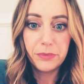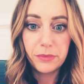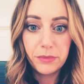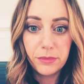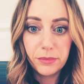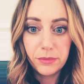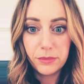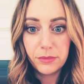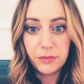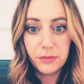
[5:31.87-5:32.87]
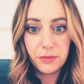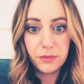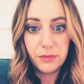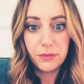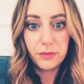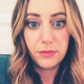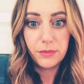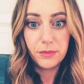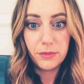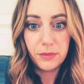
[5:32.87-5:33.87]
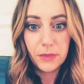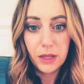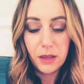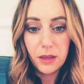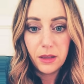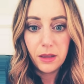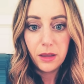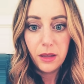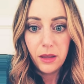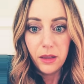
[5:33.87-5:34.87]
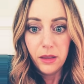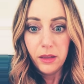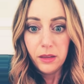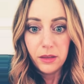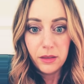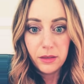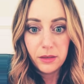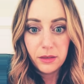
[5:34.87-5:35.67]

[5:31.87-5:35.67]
No one is speaking in this clip.